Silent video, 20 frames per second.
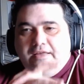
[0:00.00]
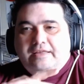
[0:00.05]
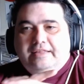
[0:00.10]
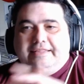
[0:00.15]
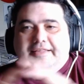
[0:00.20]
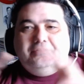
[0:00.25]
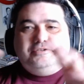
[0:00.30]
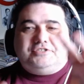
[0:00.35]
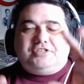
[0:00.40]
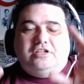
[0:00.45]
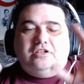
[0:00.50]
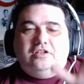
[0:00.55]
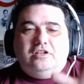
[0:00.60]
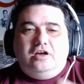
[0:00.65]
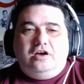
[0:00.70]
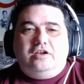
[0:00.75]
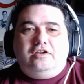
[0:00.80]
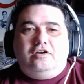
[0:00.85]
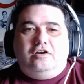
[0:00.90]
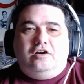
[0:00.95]
there was a
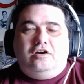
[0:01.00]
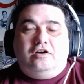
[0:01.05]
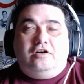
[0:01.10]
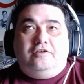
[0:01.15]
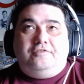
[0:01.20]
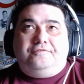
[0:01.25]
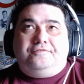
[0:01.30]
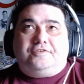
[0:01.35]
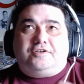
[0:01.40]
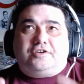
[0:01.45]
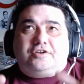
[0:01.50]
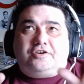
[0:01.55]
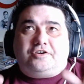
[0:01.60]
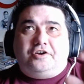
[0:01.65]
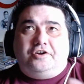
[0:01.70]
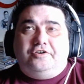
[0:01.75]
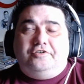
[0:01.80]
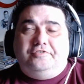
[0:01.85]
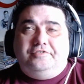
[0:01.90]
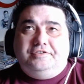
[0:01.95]
lot of
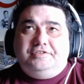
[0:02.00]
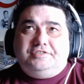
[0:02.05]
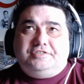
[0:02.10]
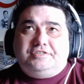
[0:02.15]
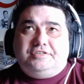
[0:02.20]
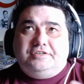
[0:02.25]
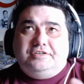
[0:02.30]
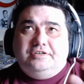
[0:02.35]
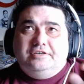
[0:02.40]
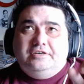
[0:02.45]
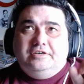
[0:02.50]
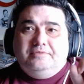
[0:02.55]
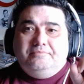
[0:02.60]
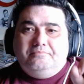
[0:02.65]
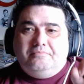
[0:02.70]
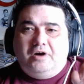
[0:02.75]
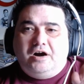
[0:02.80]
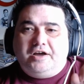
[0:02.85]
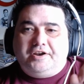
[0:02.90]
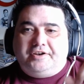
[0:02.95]
current
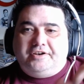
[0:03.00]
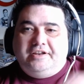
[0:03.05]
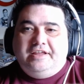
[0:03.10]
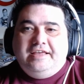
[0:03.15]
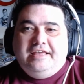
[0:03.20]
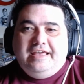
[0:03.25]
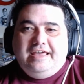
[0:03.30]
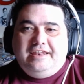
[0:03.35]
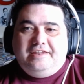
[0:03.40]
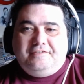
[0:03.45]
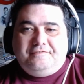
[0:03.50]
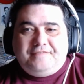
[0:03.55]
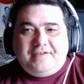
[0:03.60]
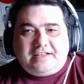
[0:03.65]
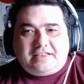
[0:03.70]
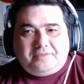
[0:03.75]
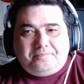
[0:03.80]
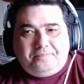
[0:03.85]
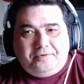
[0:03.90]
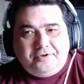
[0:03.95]
modern. And in
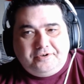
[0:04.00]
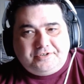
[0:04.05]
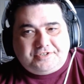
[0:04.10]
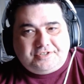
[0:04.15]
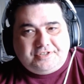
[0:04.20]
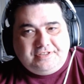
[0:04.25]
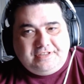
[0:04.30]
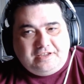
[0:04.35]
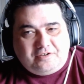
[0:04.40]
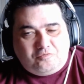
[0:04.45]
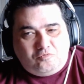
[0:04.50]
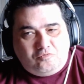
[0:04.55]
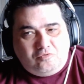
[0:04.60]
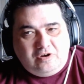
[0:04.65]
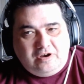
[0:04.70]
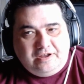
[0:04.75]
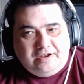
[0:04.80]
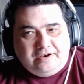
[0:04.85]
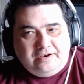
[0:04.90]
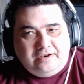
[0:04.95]
fact, the person that
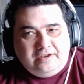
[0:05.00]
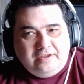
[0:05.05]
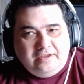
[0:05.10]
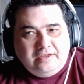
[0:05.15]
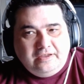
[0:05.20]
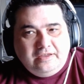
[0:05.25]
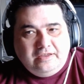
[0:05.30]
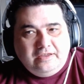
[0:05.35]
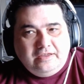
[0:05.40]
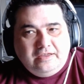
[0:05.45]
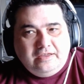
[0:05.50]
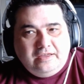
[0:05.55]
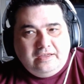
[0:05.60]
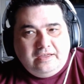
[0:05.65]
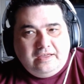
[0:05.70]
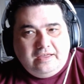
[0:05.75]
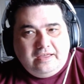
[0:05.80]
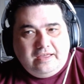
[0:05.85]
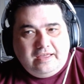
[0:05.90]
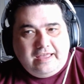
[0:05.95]
won
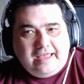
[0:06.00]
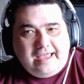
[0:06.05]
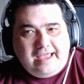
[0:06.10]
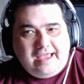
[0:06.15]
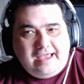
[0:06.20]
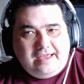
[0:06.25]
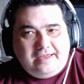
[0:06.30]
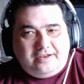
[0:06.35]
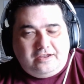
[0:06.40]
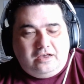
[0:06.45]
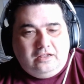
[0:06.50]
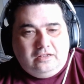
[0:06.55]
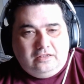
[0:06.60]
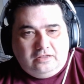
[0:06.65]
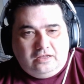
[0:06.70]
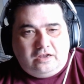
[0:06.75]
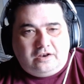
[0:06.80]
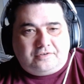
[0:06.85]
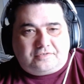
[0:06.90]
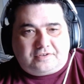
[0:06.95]
had a
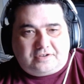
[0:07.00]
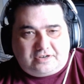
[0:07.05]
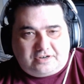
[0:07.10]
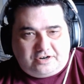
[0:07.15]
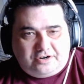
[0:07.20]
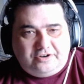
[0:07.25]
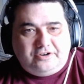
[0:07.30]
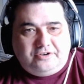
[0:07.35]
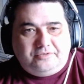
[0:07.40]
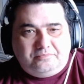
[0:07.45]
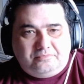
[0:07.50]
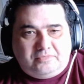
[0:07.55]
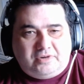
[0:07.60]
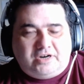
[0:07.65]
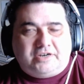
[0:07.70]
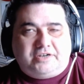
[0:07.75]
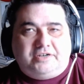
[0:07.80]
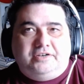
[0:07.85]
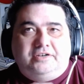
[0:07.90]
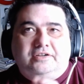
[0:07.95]
lot of current
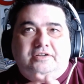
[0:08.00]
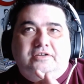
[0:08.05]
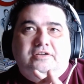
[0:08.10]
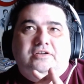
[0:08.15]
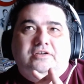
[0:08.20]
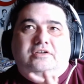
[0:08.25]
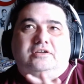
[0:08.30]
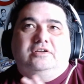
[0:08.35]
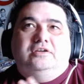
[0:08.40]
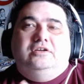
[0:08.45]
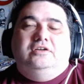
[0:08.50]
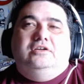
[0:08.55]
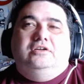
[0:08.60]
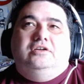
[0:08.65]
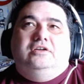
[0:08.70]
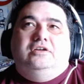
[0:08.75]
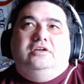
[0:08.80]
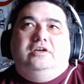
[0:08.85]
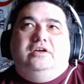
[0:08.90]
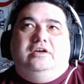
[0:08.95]
modern.
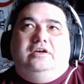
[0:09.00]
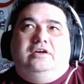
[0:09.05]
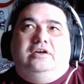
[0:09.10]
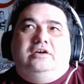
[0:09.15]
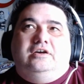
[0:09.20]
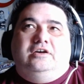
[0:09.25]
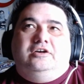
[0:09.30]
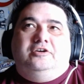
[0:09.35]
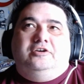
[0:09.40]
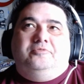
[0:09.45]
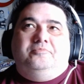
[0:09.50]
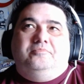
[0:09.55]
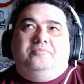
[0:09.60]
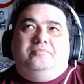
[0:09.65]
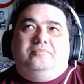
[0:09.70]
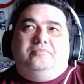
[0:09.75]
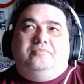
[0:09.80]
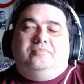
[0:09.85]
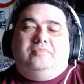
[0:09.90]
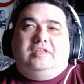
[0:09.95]

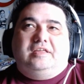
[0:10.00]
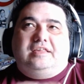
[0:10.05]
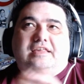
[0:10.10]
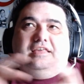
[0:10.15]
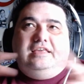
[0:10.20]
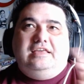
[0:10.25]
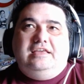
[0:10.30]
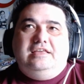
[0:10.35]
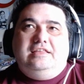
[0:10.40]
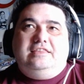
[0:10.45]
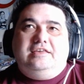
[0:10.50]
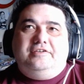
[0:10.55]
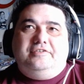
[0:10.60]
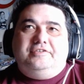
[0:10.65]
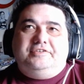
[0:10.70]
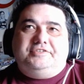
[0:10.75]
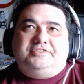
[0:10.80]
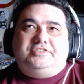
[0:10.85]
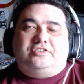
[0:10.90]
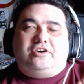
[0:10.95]
The key there
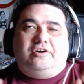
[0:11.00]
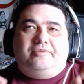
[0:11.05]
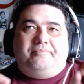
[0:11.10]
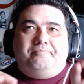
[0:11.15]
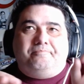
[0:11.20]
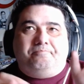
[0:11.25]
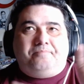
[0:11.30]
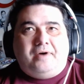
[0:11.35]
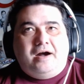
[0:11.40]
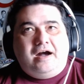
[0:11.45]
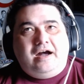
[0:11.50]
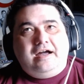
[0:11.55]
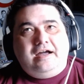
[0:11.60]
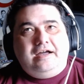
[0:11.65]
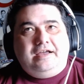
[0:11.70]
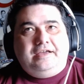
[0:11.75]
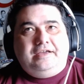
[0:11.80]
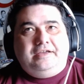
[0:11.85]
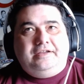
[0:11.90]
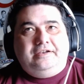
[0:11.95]
is to
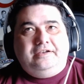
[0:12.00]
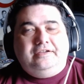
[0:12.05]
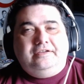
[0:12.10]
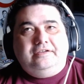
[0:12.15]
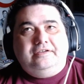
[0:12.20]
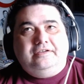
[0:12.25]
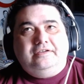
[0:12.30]
combine